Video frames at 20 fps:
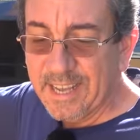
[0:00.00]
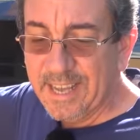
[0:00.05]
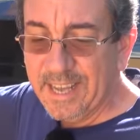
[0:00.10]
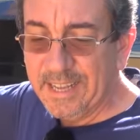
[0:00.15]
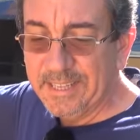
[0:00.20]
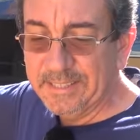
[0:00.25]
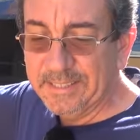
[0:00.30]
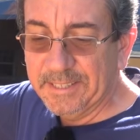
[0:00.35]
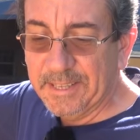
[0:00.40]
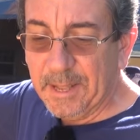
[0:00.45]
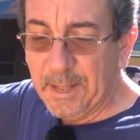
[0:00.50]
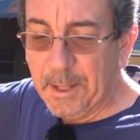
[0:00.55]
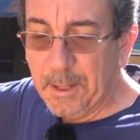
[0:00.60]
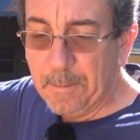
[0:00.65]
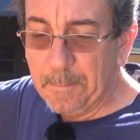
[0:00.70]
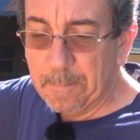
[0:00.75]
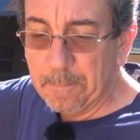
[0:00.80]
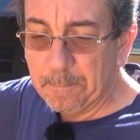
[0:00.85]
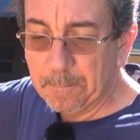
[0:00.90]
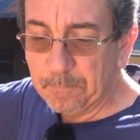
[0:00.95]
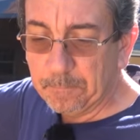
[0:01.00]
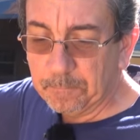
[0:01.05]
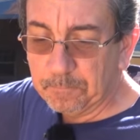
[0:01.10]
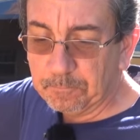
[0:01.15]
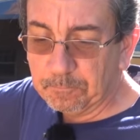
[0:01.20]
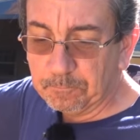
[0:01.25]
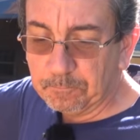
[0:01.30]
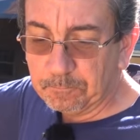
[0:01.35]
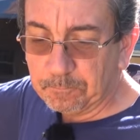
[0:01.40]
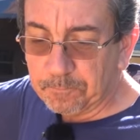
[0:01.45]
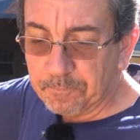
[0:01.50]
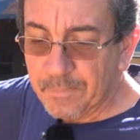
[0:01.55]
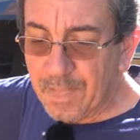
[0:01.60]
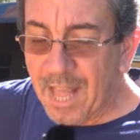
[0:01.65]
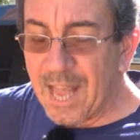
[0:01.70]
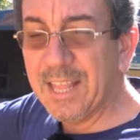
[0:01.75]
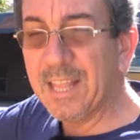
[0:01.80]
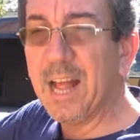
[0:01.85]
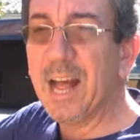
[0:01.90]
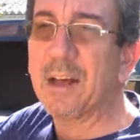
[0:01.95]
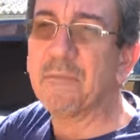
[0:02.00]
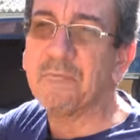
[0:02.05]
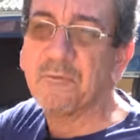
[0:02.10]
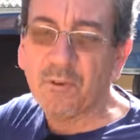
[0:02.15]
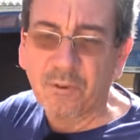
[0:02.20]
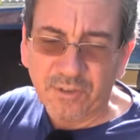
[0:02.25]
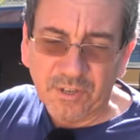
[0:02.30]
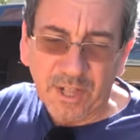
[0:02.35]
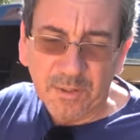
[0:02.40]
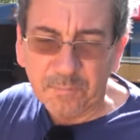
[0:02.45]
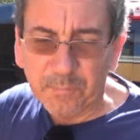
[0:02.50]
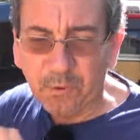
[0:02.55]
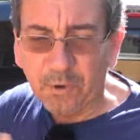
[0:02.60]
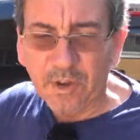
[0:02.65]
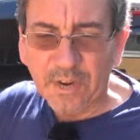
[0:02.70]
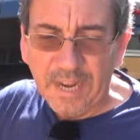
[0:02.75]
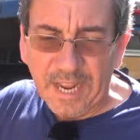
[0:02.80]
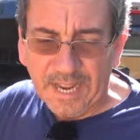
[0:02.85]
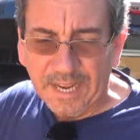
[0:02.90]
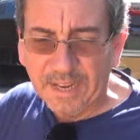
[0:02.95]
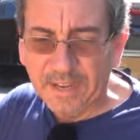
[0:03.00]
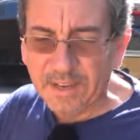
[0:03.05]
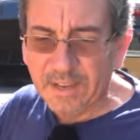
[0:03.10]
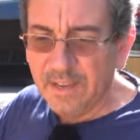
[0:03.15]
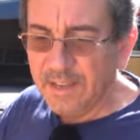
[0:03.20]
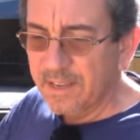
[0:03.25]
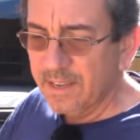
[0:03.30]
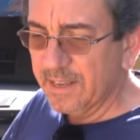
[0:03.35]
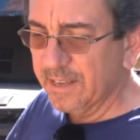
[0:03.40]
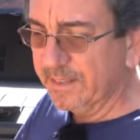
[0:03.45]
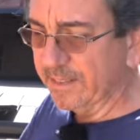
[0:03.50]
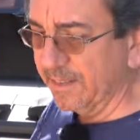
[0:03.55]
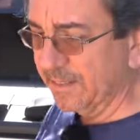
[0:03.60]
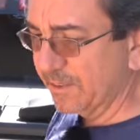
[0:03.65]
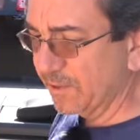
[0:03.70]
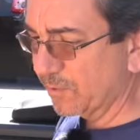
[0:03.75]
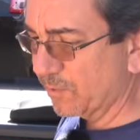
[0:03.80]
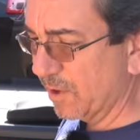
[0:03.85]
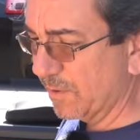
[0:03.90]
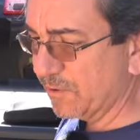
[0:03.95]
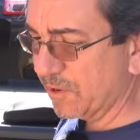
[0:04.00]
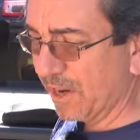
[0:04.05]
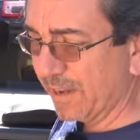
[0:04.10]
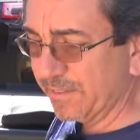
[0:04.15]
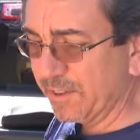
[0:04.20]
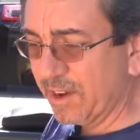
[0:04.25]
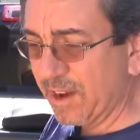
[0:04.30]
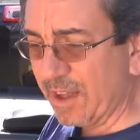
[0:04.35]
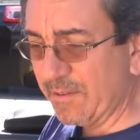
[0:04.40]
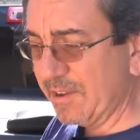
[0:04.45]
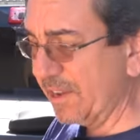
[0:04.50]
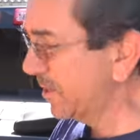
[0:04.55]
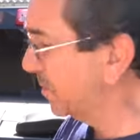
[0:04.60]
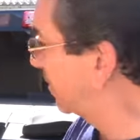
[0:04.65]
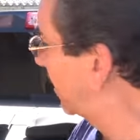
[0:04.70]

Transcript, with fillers: And um, of course, I'll put a link in the description. And they're having a